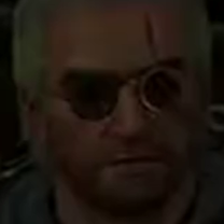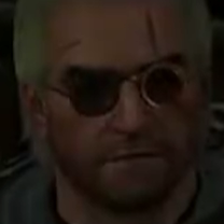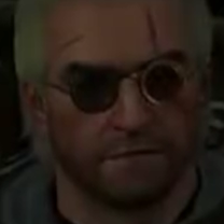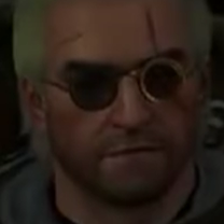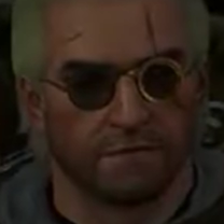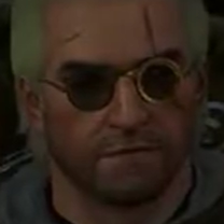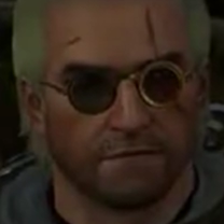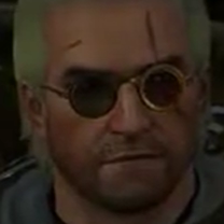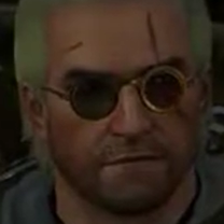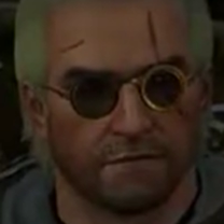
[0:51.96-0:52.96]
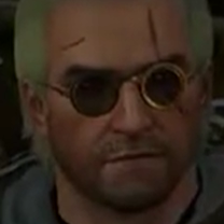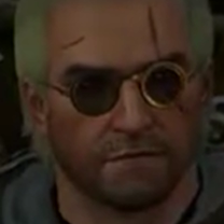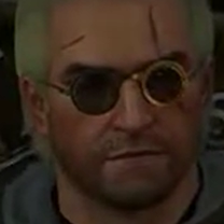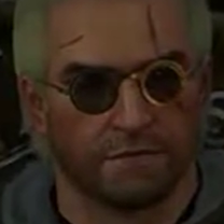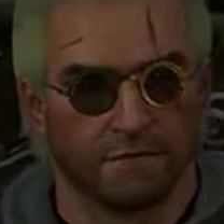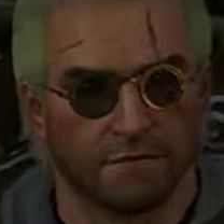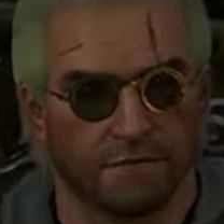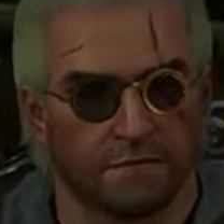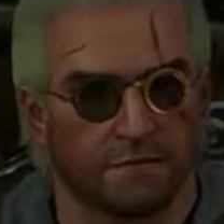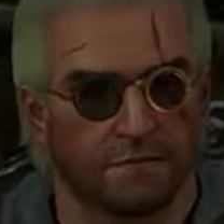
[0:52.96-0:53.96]

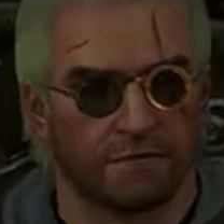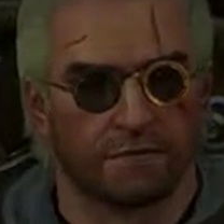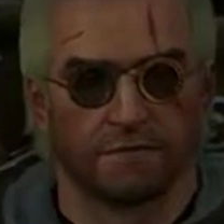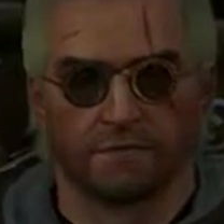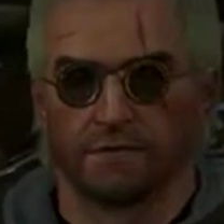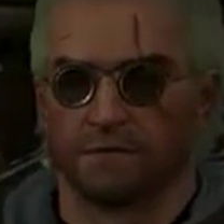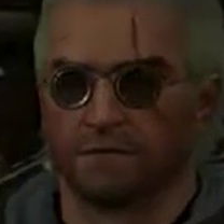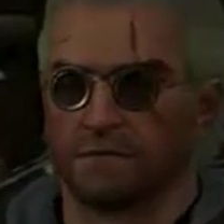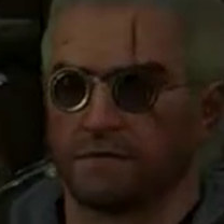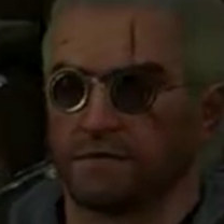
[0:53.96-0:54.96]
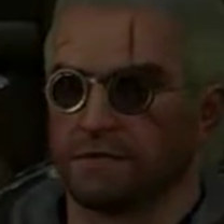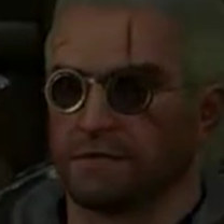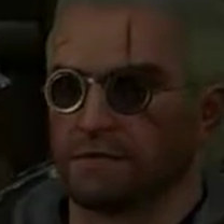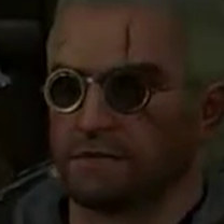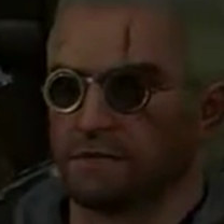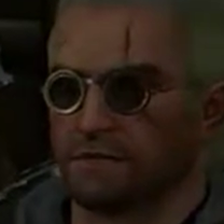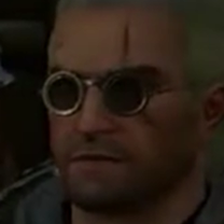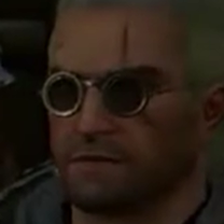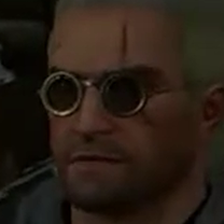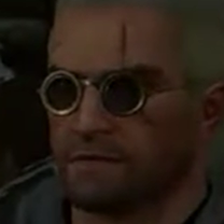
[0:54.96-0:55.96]

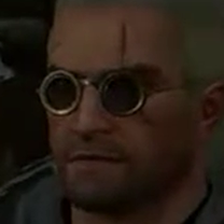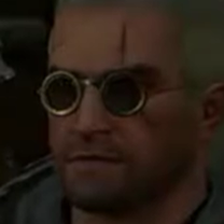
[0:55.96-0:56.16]
(no one is talking)